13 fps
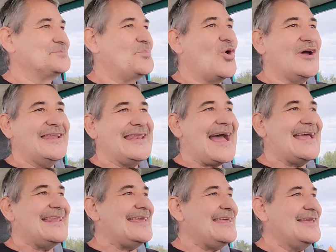
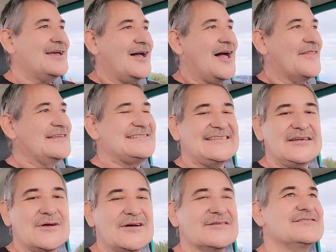0.90 on the
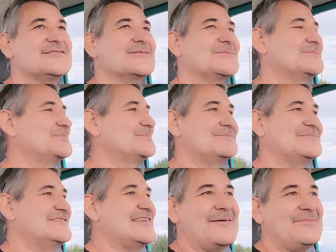zeros.
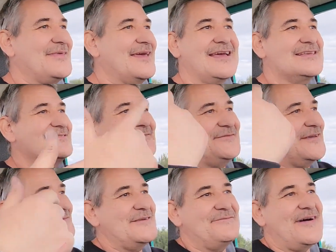Same thing as the
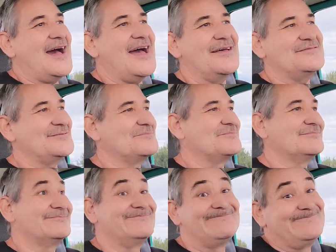55s.
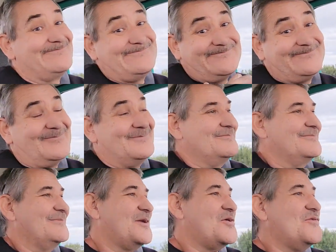
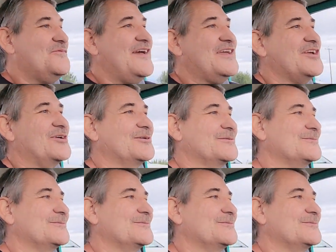Go figure.